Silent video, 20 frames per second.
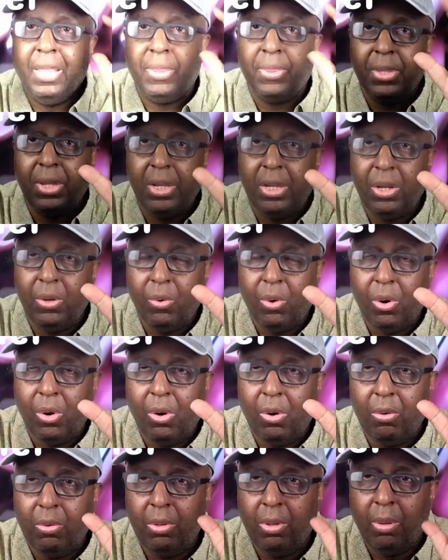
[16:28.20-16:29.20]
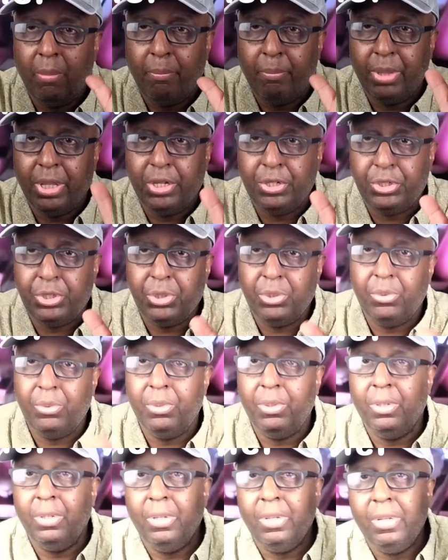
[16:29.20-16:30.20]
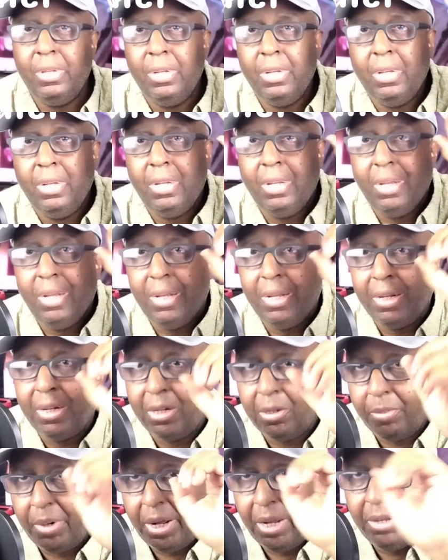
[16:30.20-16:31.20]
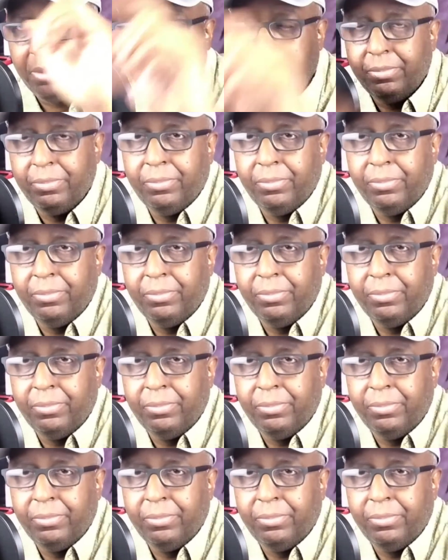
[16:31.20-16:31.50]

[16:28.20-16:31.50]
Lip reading: Thank you all. Bless you. Goodbye.